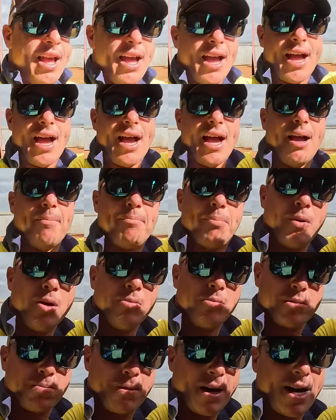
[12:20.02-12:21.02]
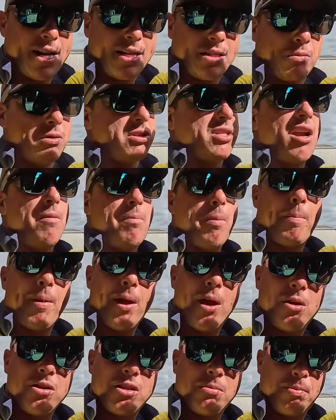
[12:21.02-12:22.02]
Uh, boom sprays, well self
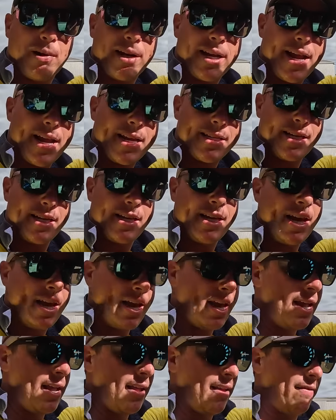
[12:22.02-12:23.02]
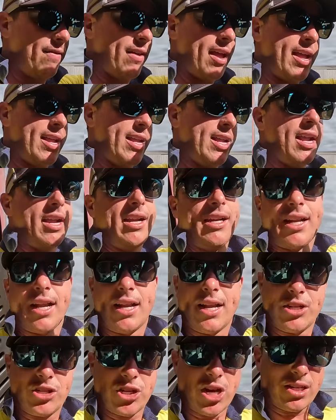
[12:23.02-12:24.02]
propelled, are pretty easy. They
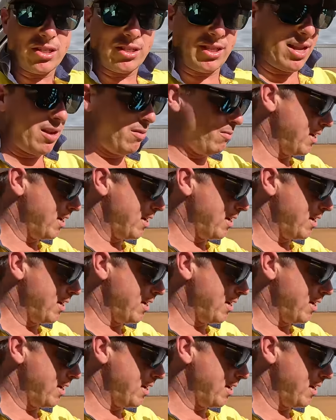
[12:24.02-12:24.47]
can adjust their